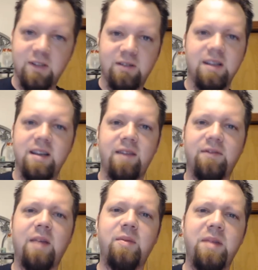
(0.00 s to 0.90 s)
just didn't have
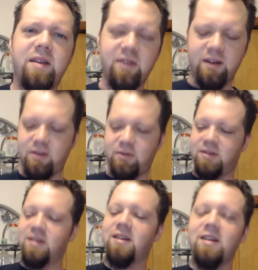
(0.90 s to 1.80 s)
time to make videos.
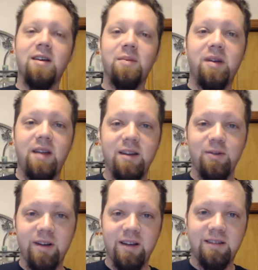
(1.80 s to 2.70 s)
But
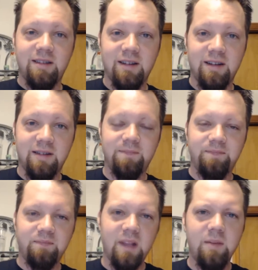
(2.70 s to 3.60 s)
anyways, I'm
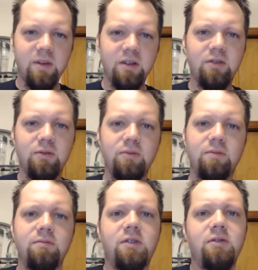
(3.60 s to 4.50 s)
going to
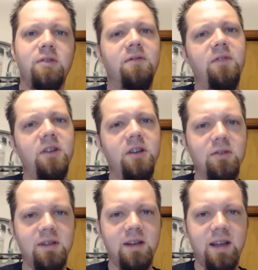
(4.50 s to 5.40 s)
do two different
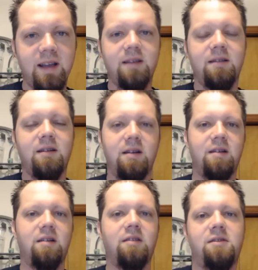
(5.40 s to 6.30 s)
videos today.
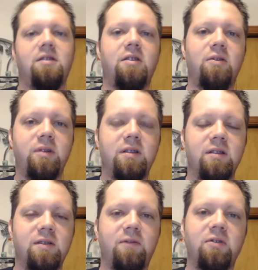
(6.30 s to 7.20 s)
I'll start with
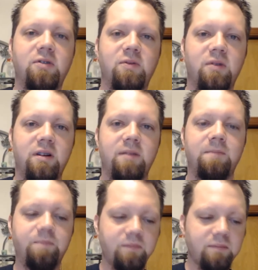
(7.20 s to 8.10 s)
this first one.
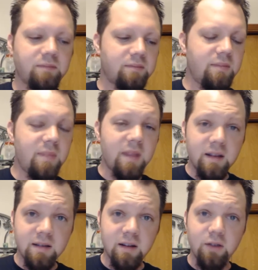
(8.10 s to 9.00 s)

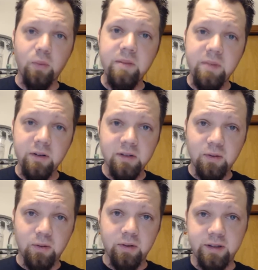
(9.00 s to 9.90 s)
It's another rebuild
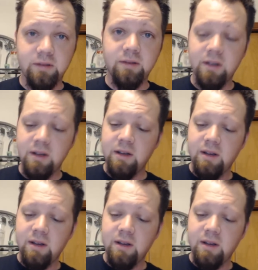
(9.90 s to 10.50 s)
tutorial.